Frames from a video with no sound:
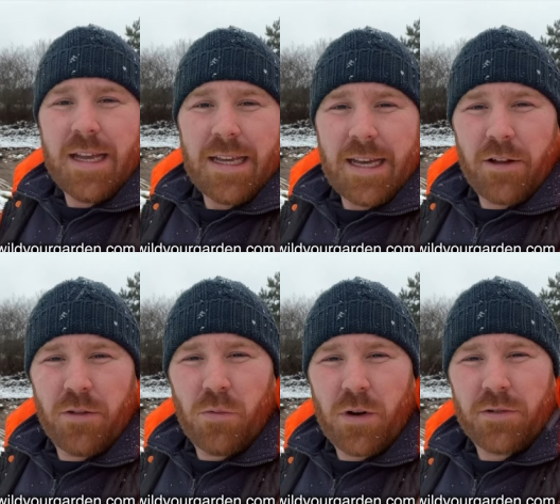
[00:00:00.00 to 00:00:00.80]
get on
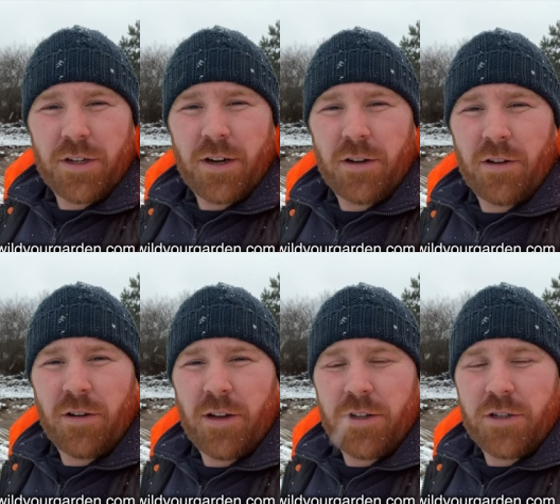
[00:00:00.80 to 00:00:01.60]
the Wild Your Garden
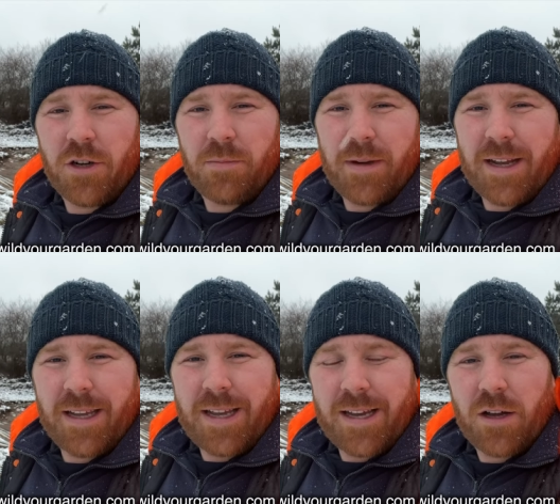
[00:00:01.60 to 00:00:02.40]
online shop
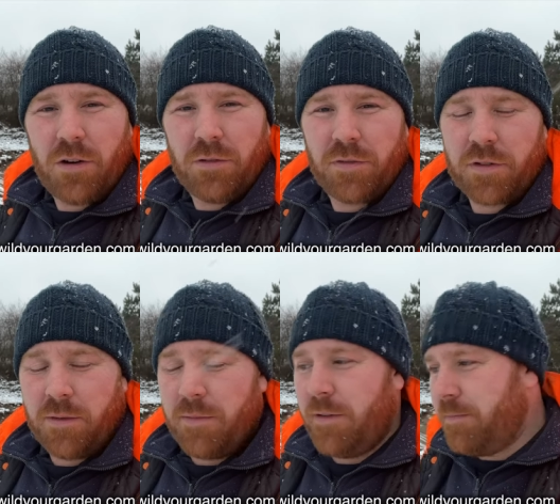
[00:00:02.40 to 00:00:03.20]
and get hold of
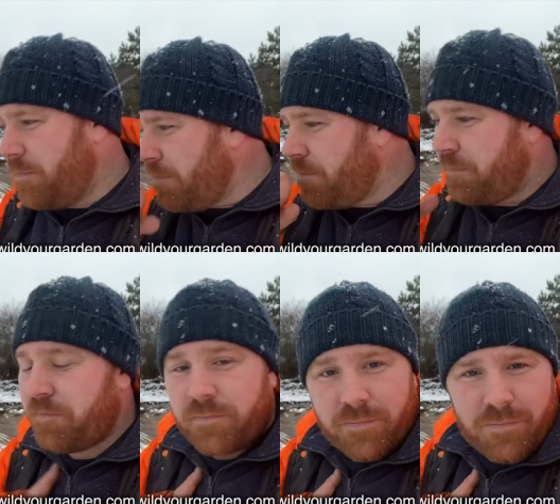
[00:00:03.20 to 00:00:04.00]
some,
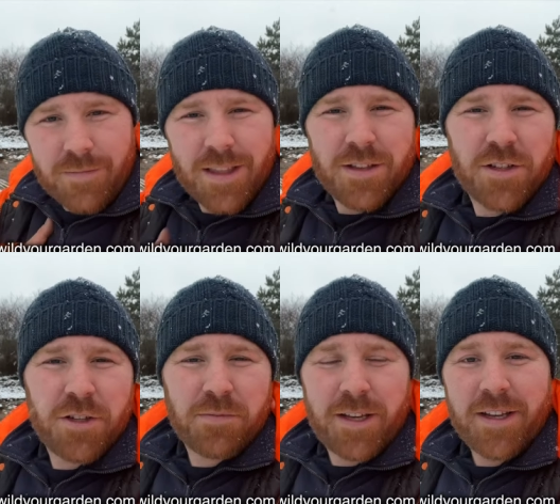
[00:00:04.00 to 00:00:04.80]

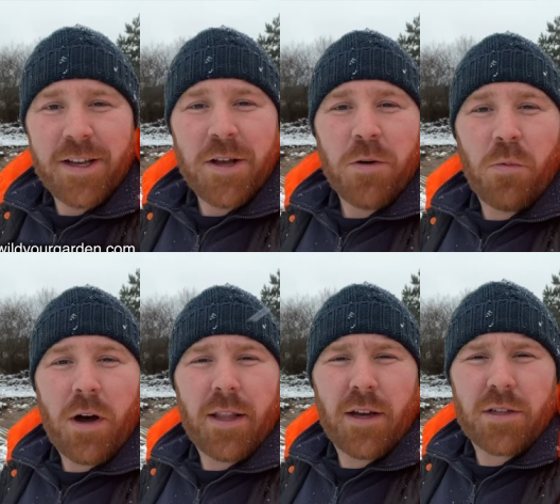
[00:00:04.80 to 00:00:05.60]
excuse me,
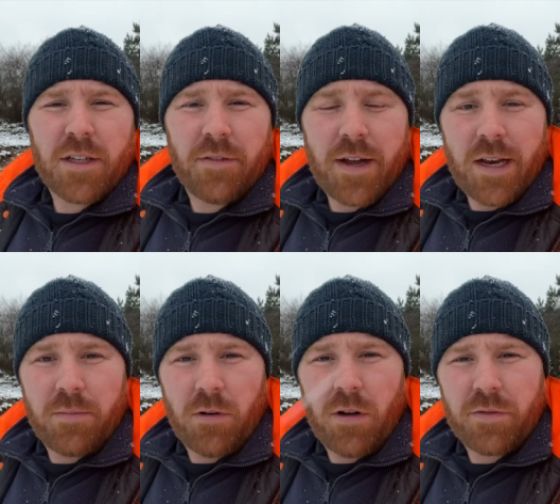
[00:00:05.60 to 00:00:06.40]
while they are still
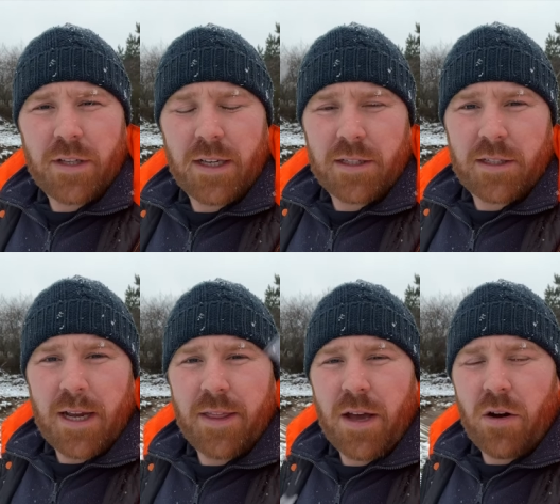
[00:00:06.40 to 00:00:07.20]
available. Obviously, as I
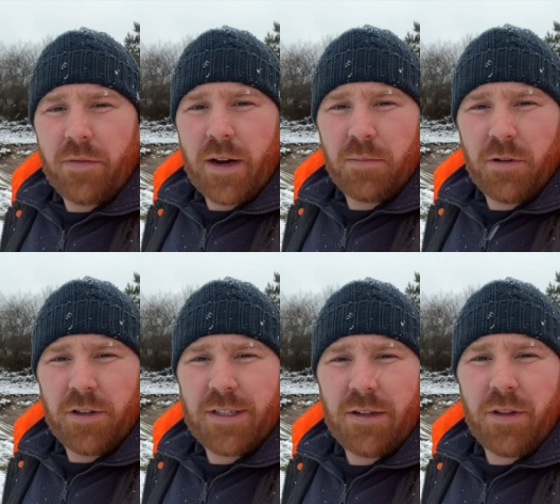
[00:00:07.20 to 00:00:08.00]
say, they are available
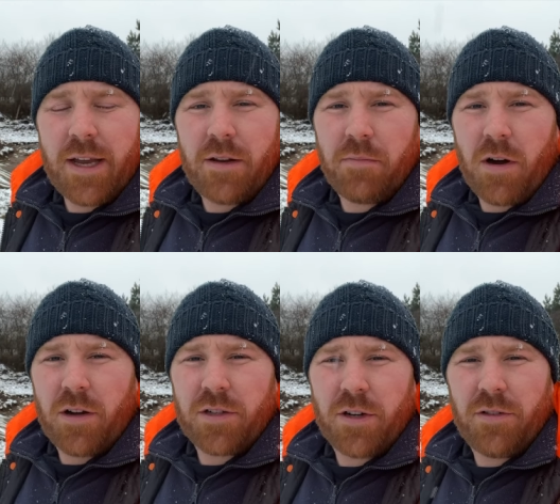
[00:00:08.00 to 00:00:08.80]
until the end of
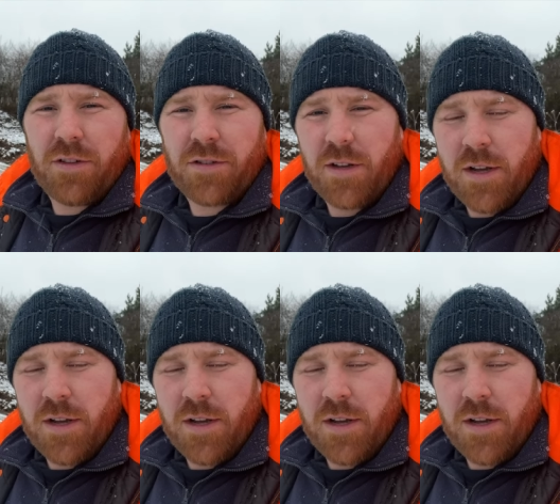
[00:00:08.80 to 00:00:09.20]
March. So there's